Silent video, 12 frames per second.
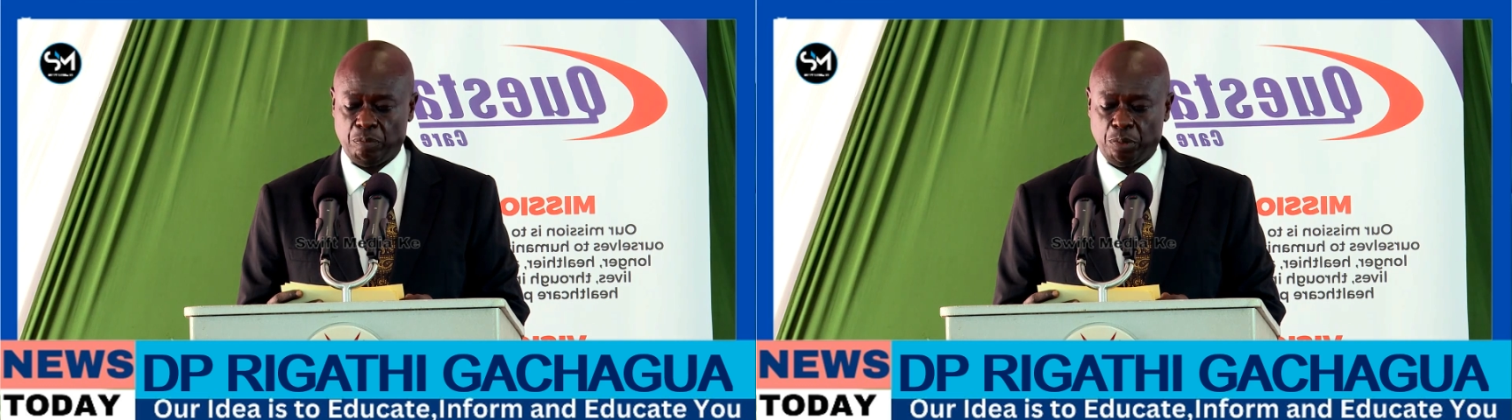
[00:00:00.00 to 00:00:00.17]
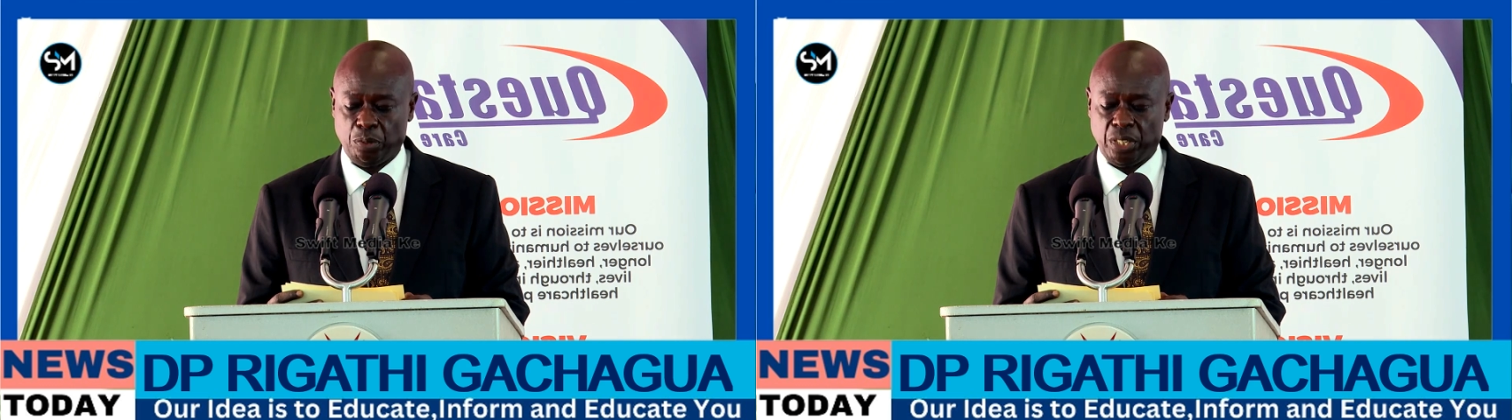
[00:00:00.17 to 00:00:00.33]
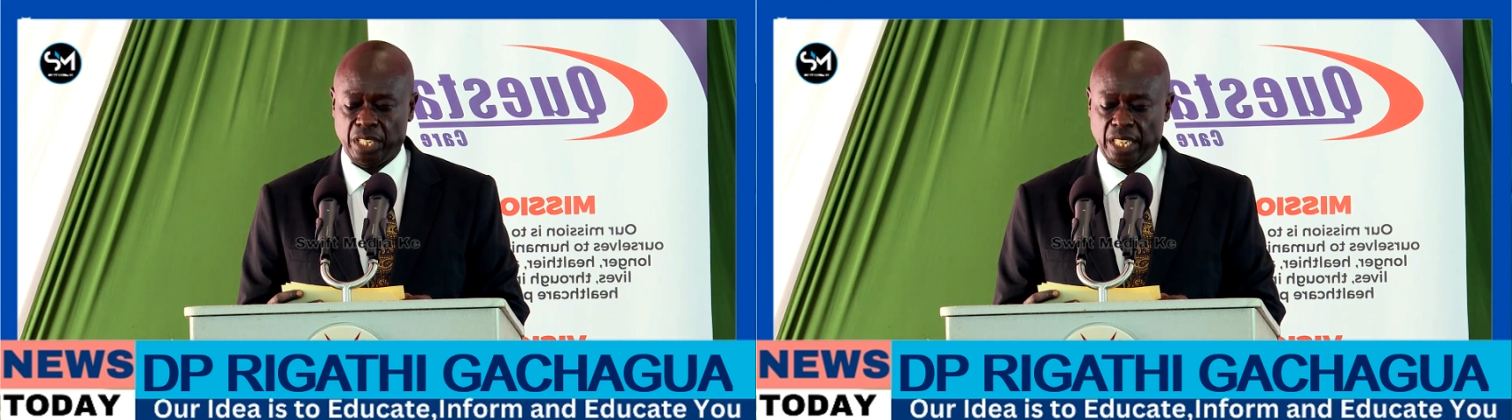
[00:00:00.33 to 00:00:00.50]

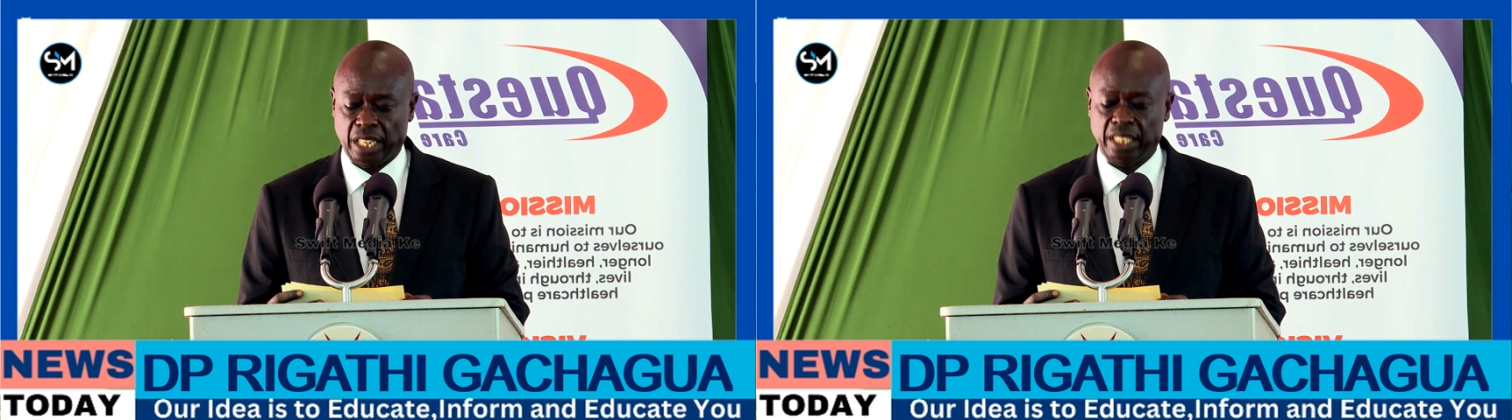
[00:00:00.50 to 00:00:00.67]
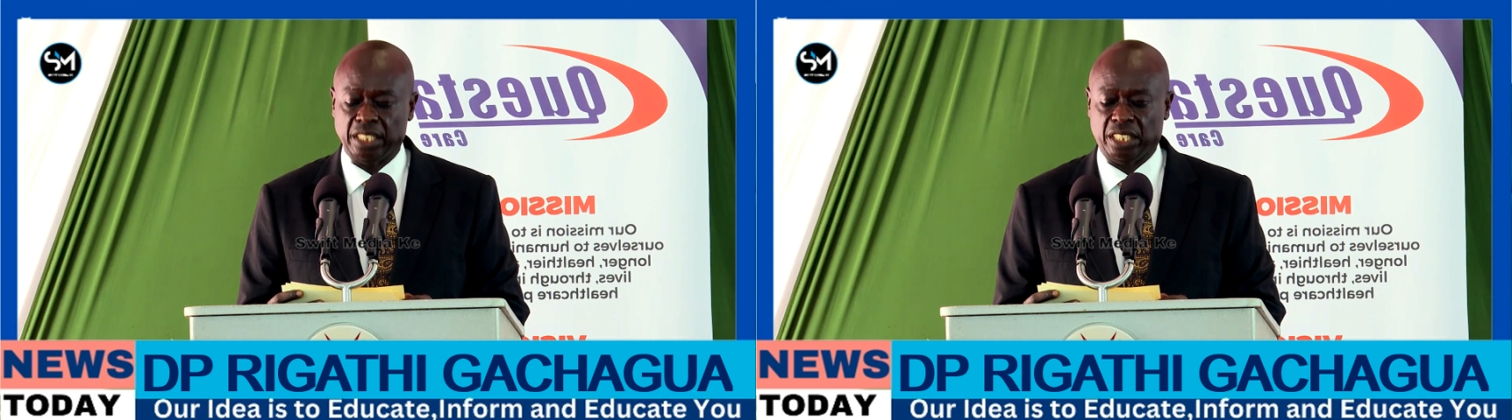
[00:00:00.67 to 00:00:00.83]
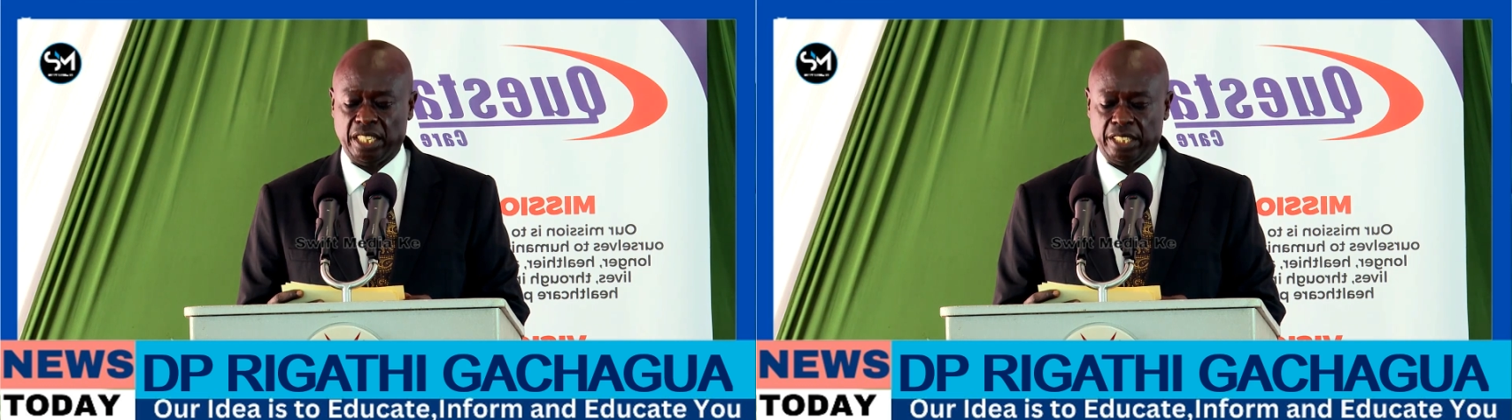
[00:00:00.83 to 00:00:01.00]
building a
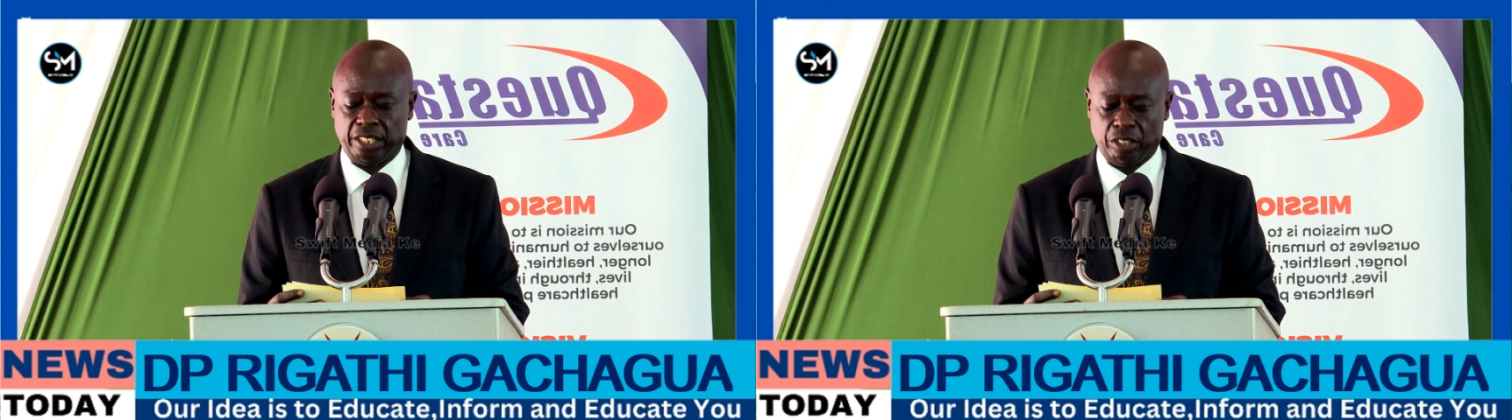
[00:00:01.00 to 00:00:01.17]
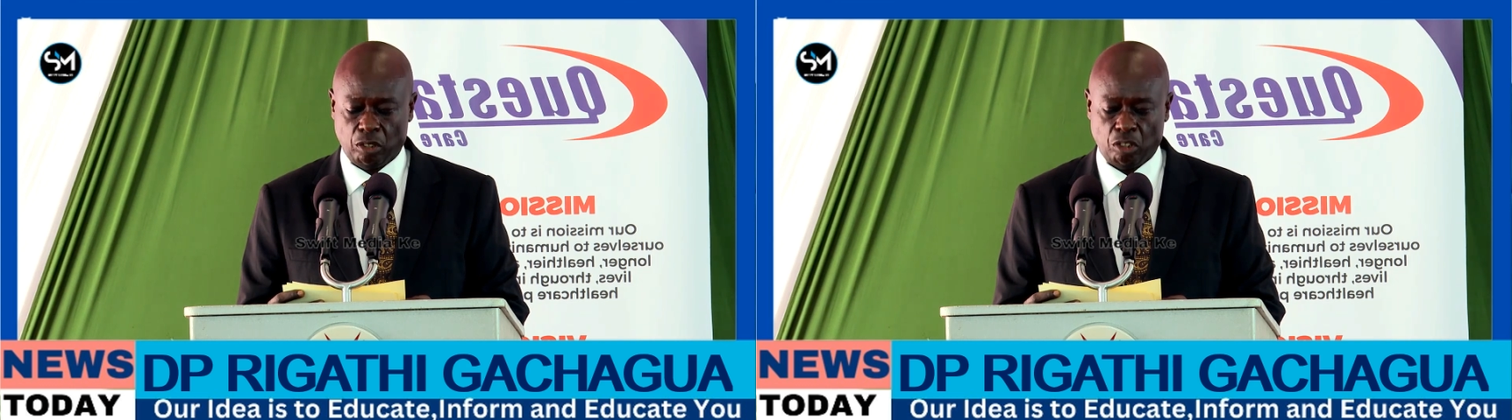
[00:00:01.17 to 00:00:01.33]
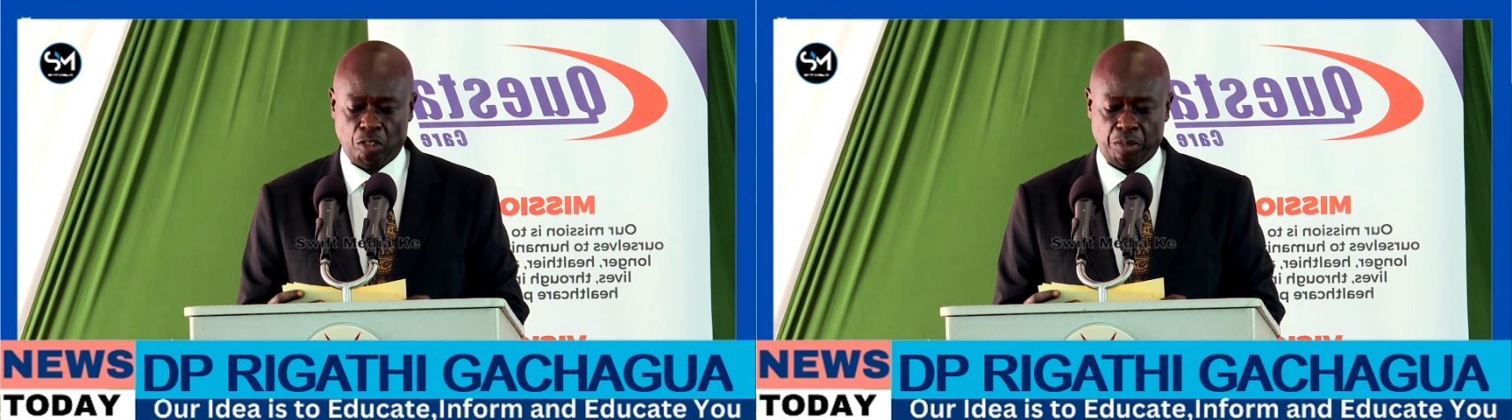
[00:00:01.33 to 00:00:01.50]
resilient
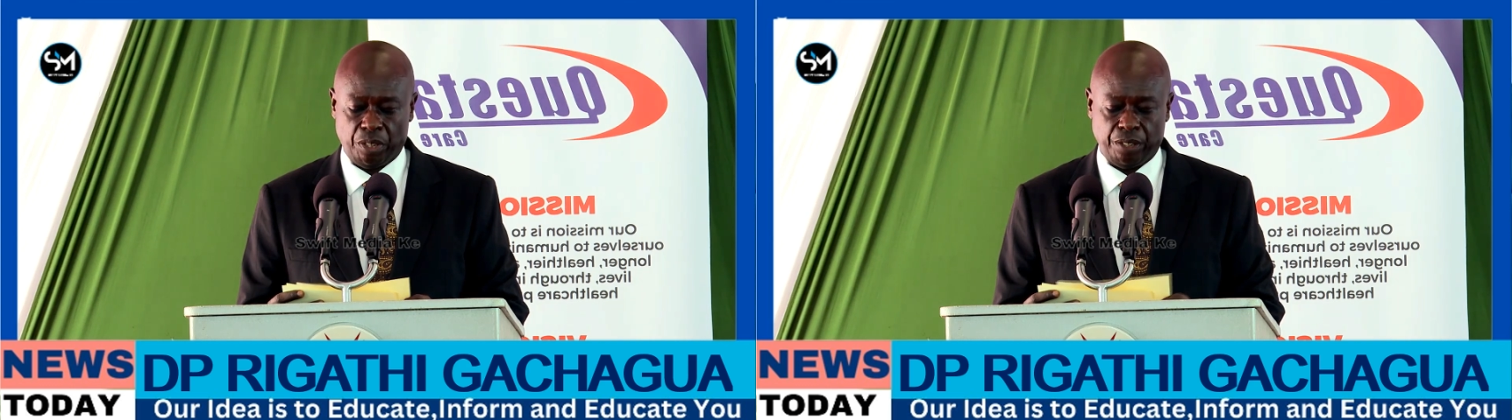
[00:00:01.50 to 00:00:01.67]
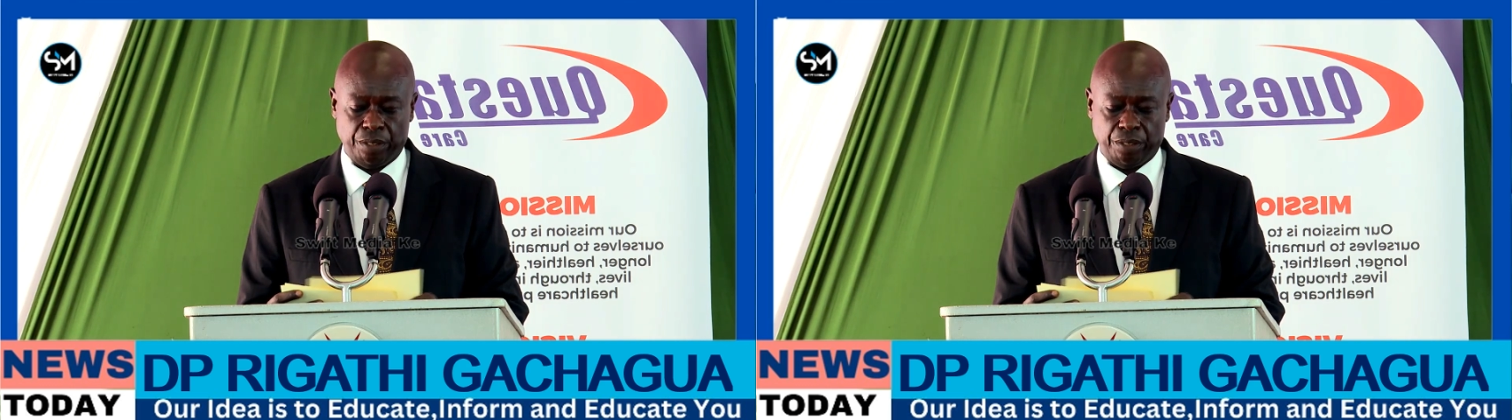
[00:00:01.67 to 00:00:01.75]
economy.